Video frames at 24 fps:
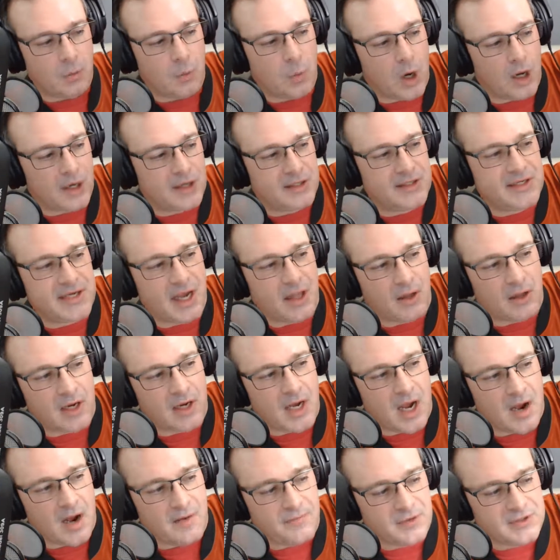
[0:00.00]
work
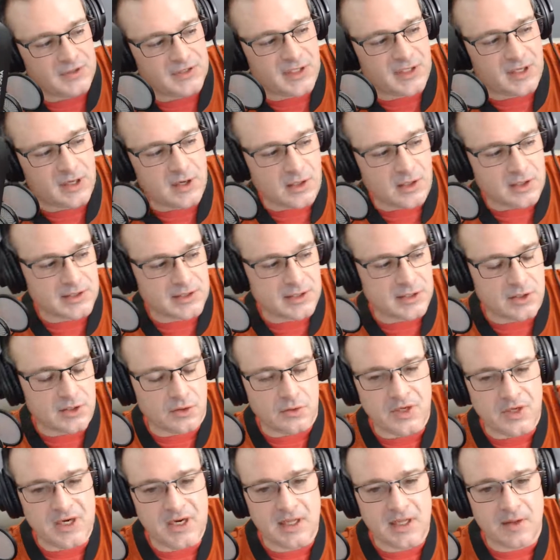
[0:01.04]
teleconferencing calls. I
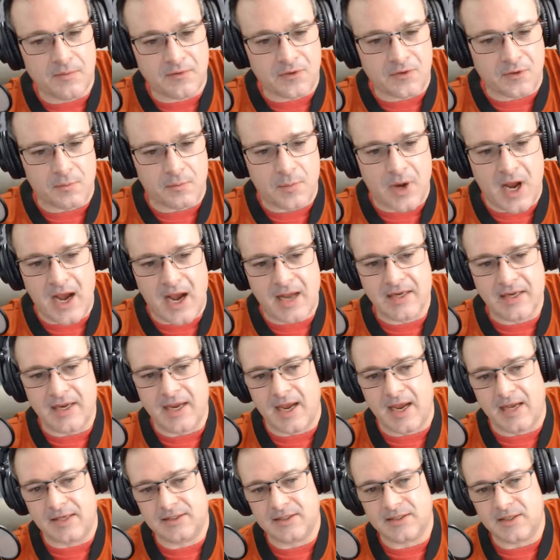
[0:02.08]
don't need them for
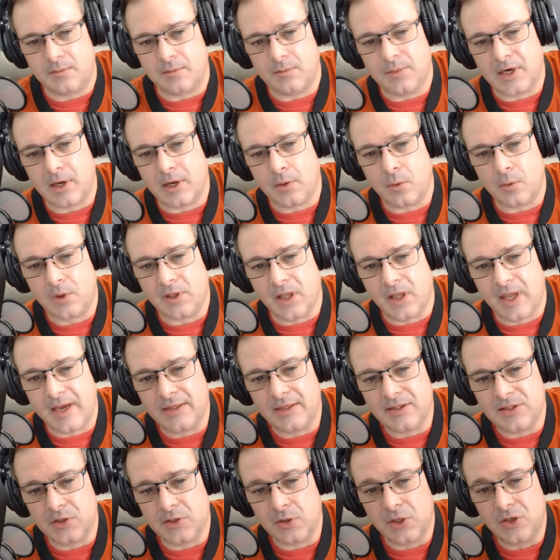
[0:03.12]
podcasting, but I would
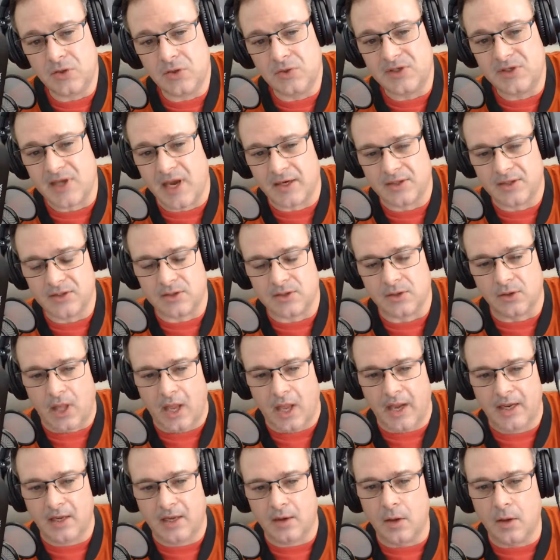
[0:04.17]
like to use extra
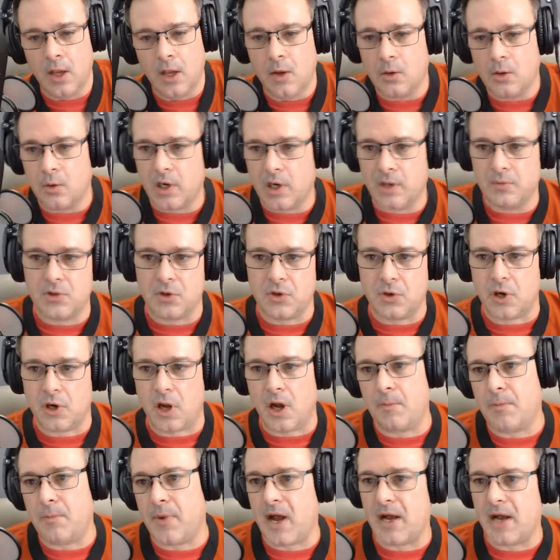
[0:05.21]
lighting when I'm doing
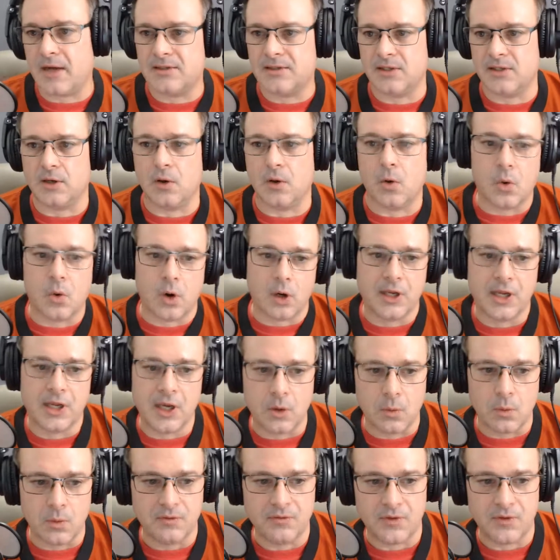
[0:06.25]
unboxing or
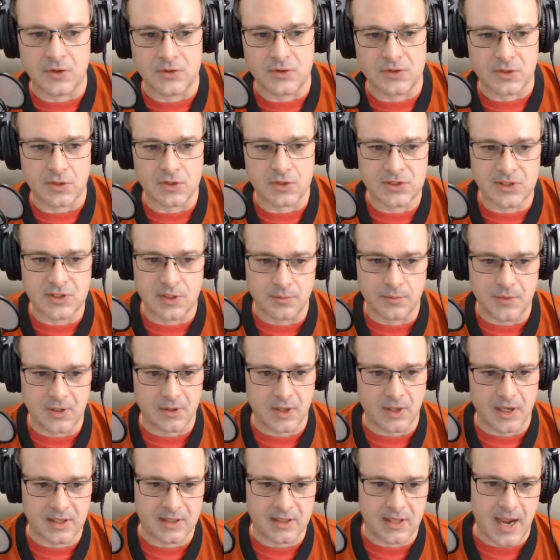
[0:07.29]
gear reviews or something
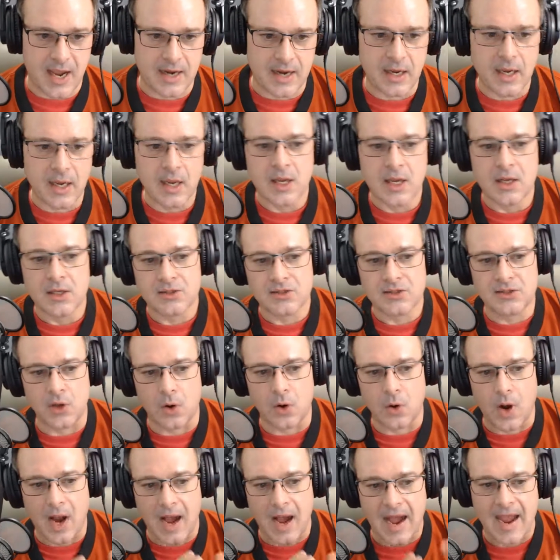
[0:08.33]
like that.
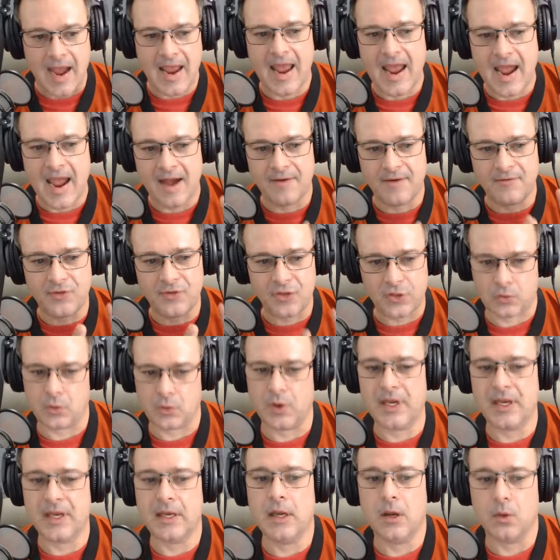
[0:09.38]
So I have
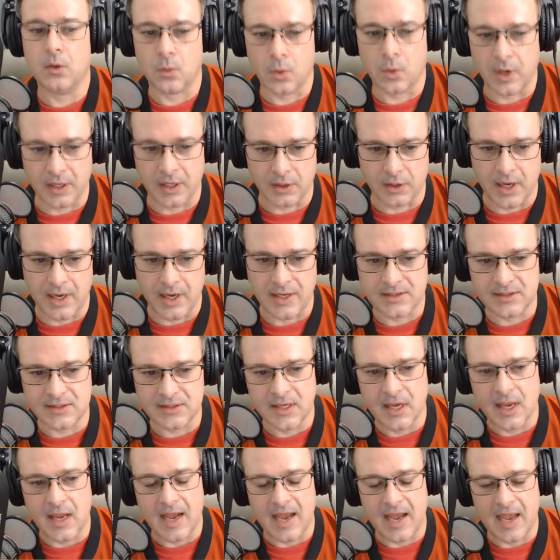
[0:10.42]
3 ring lights.
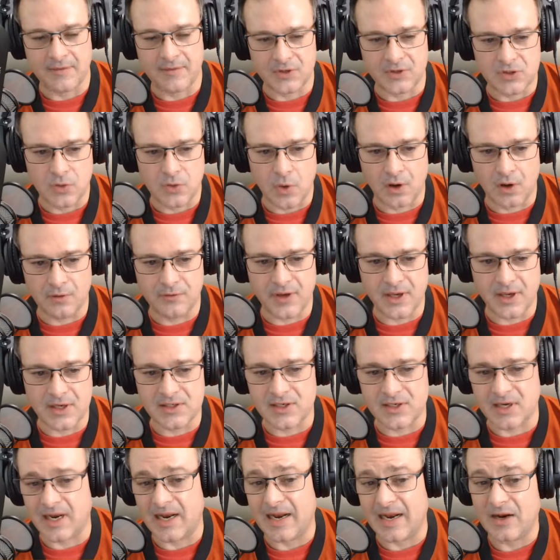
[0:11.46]
I have a
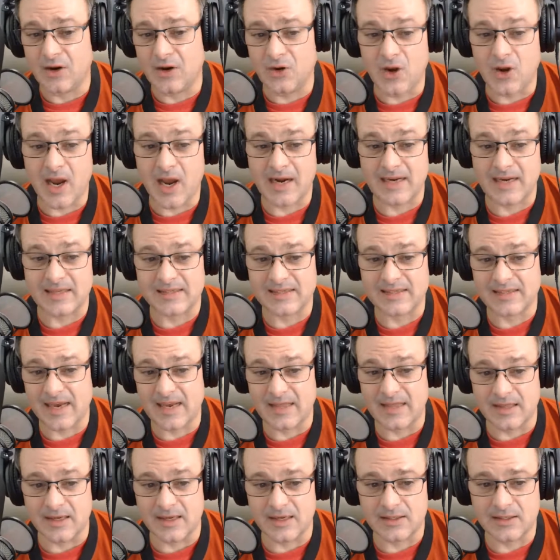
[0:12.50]
12-inch, and I don't know how to
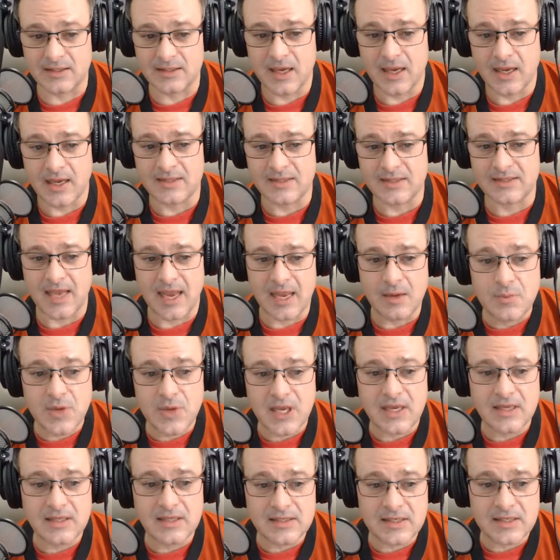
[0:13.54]
say this. It's
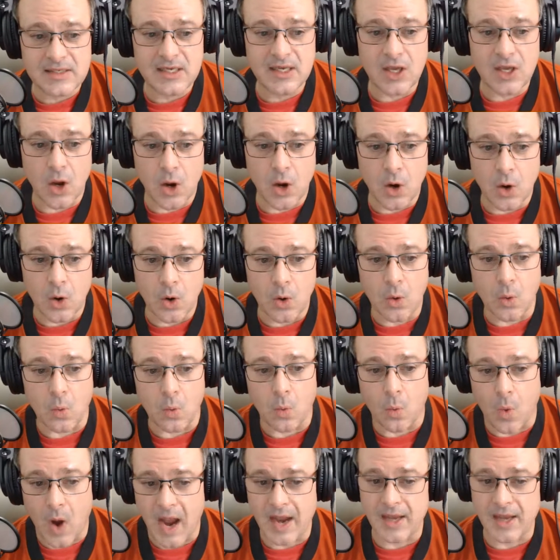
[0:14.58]

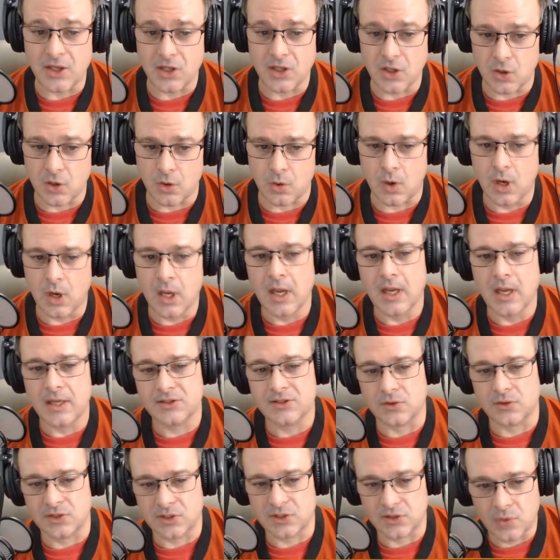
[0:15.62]
APTOYU.
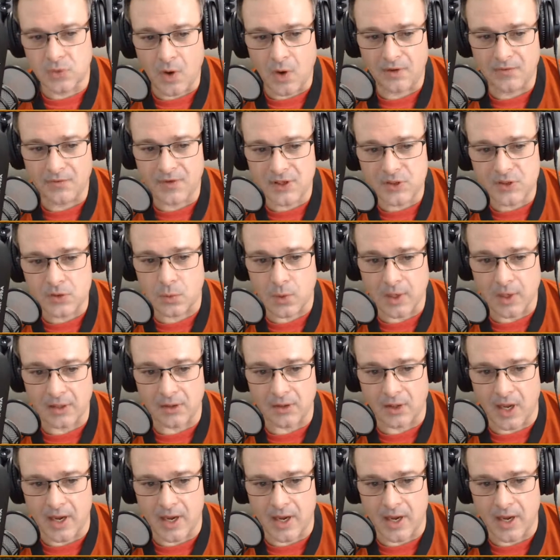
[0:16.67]
So it's a 12-inch ring